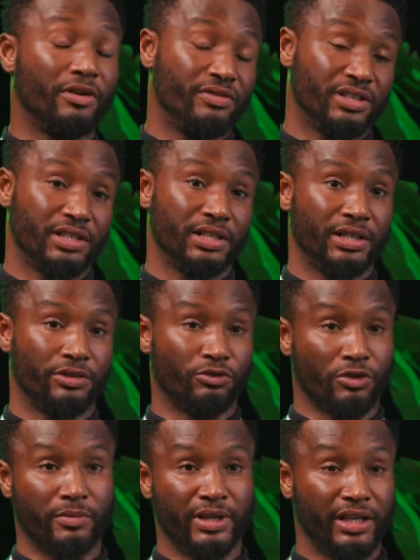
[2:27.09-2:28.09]
Obviously,
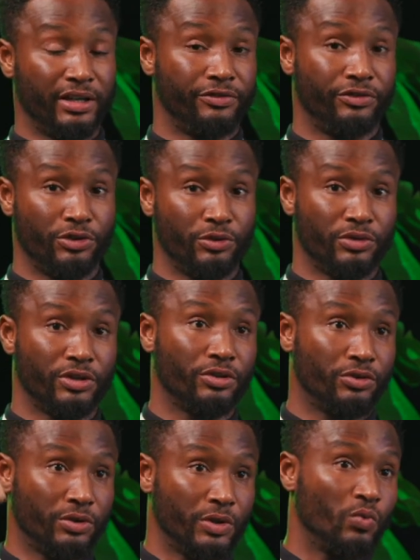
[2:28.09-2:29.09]
Roman, if you're
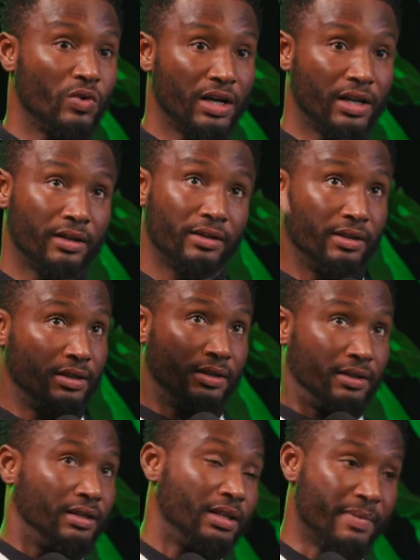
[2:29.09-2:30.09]
not doing well,
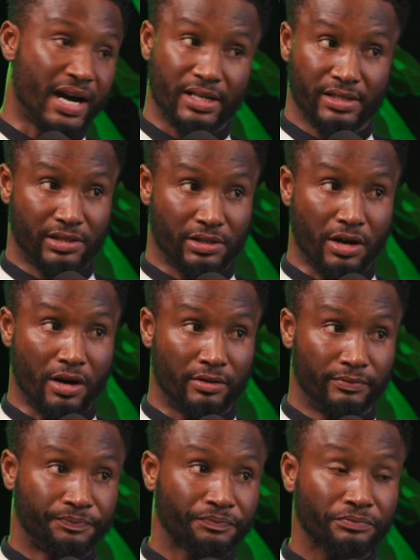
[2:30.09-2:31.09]
the manager's
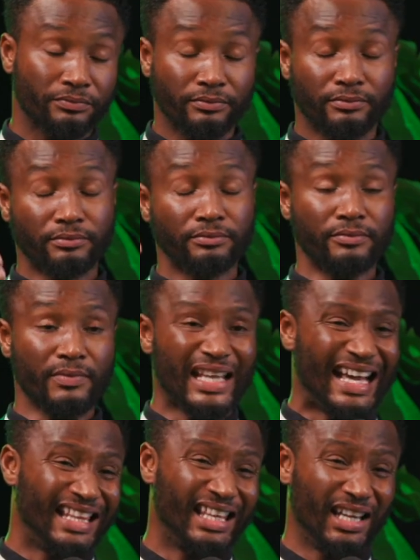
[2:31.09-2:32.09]
gone.
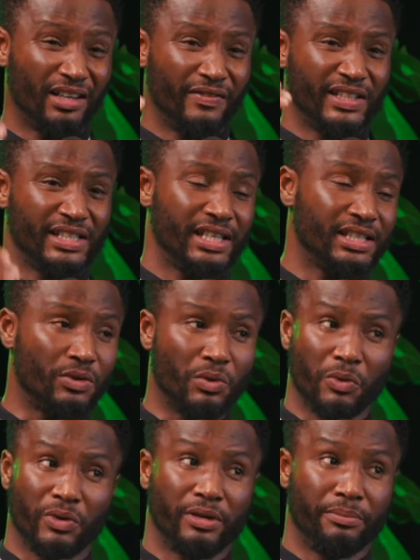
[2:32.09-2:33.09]
At the end of the season we
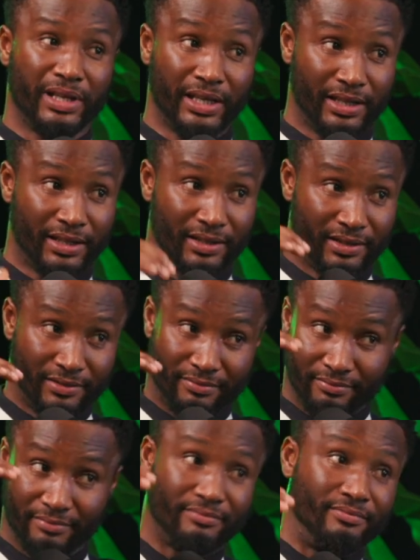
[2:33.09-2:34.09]
want to be
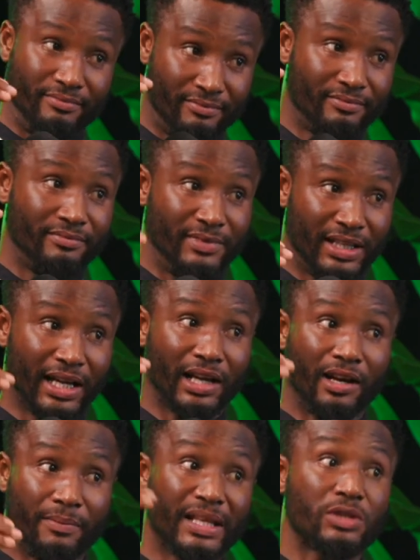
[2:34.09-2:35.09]
a
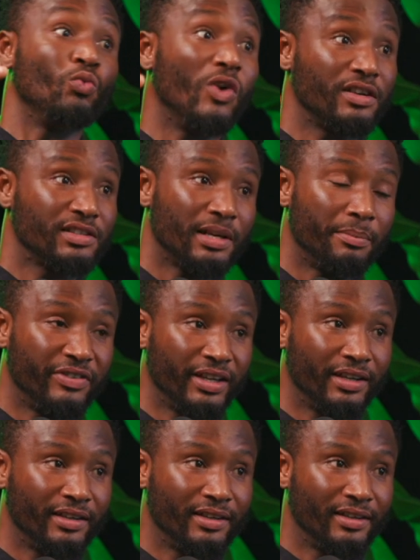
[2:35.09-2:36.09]
club that's won
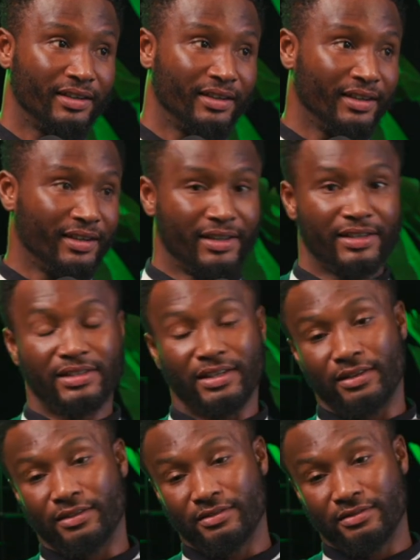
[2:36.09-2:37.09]
something.
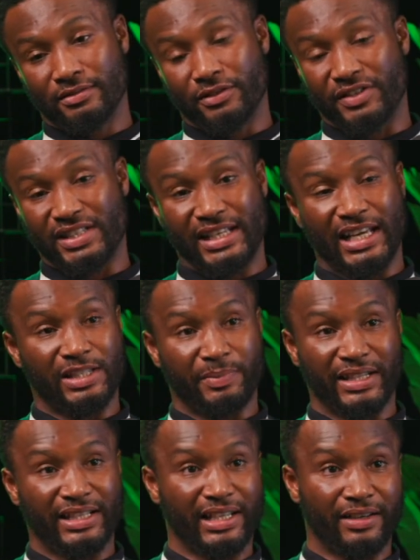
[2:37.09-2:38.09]
So obviously I
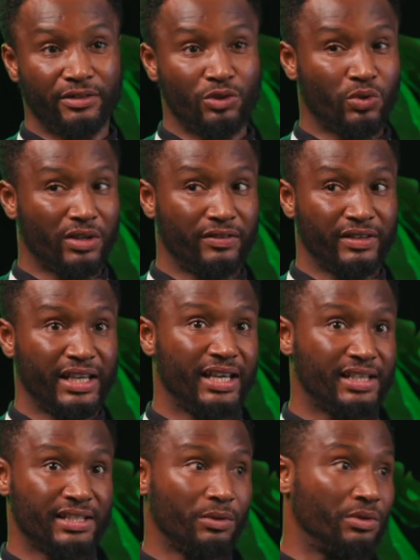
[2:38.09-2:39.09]
spent 11, 12
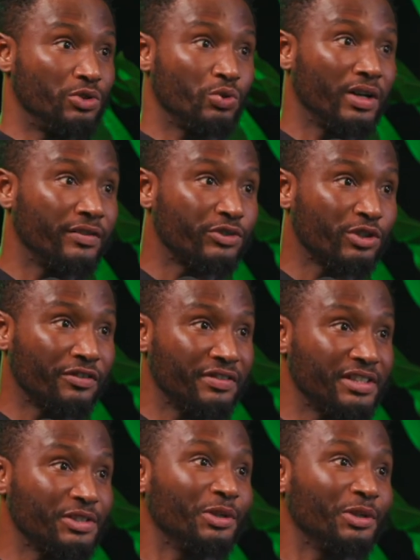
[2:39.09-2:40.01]
years. I won 12 trophies.